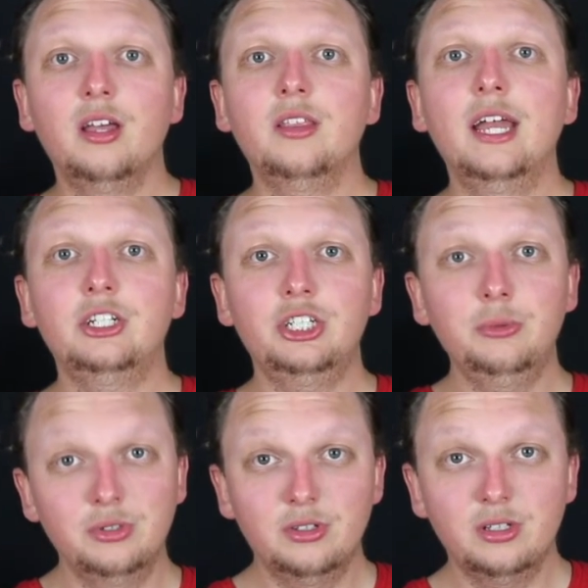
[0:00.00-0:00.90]
that she
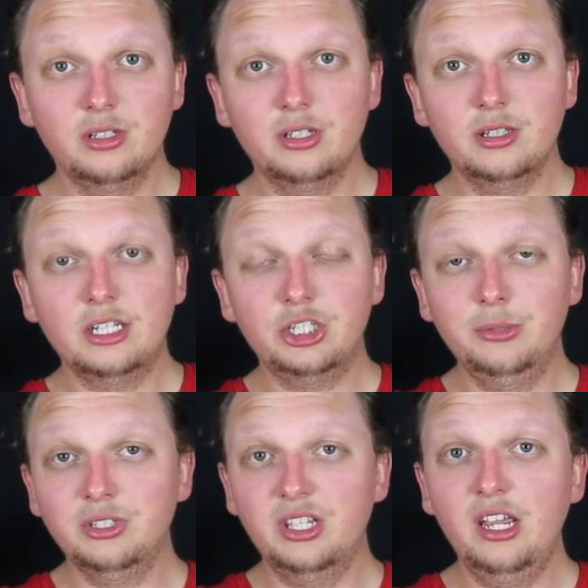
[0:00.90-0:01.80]

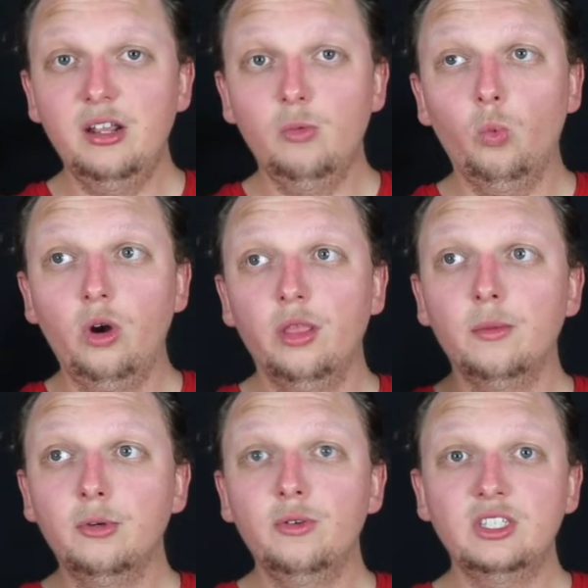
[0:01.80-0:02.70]
was in one of
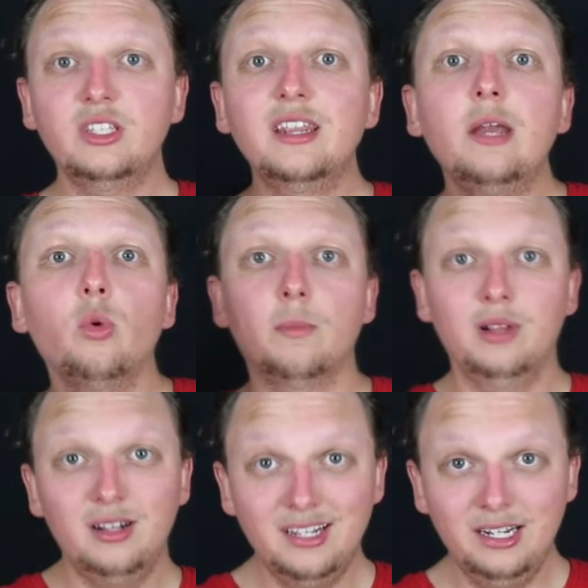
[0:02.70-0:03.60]
the movies that they were
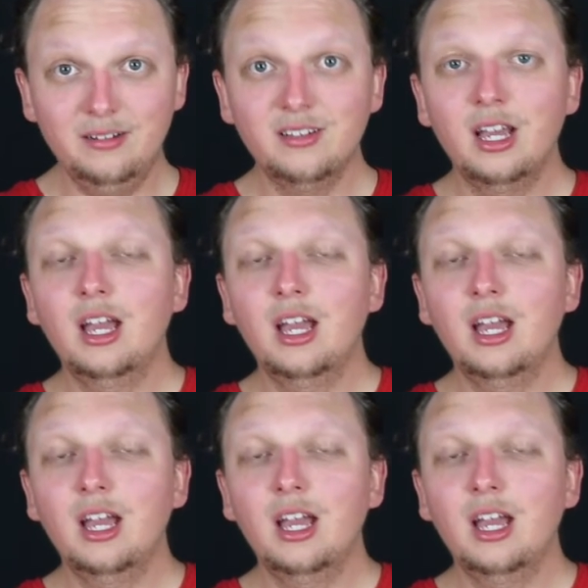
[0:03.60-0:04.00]
playing,